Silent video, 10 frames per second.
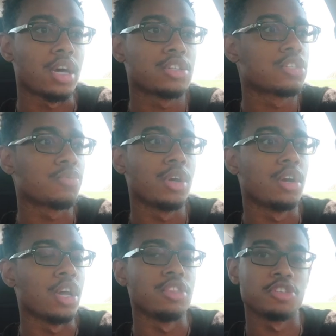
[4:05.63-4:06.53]
I
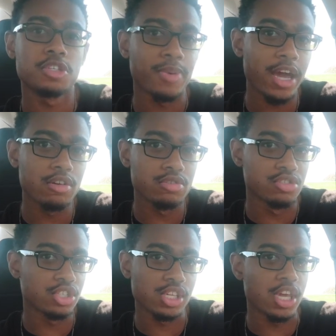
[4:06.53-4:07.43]
swear, and the spiders
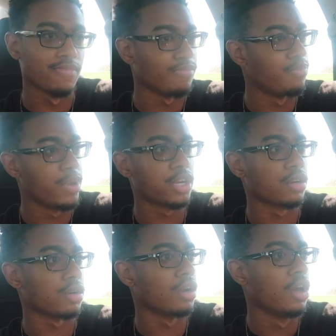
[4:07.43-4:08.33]
are just getting
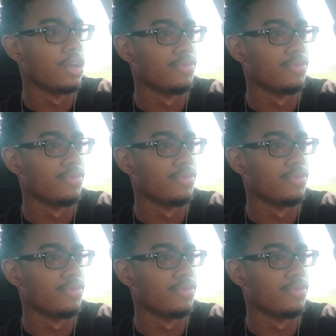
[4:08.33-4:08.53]
bigger.